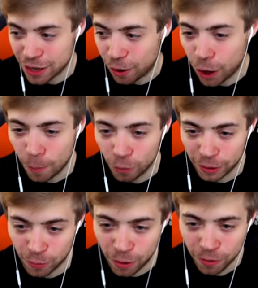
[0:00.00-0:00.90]
the armor
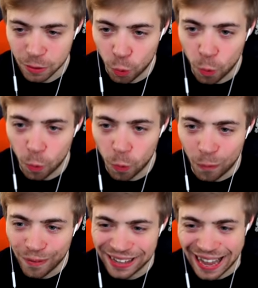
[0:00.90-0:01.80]
as well. Ooh,
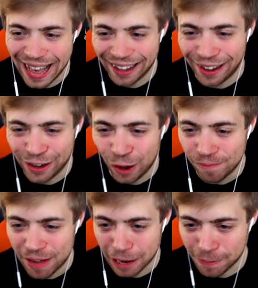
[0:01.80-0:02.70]
yeah, a
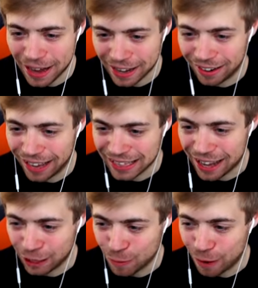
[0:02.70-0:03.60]
comm backpack. I like
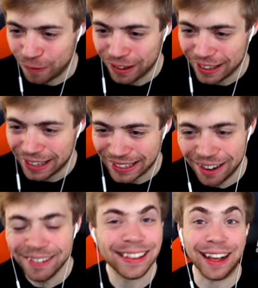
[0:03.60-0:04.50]
that as well.
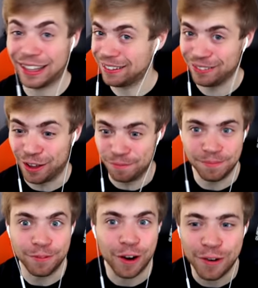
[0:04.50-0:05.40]
So that's a
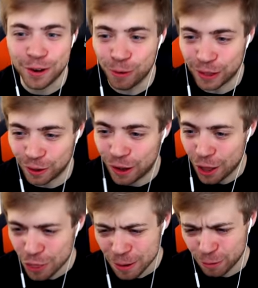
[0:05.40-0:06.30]
very cool start. I think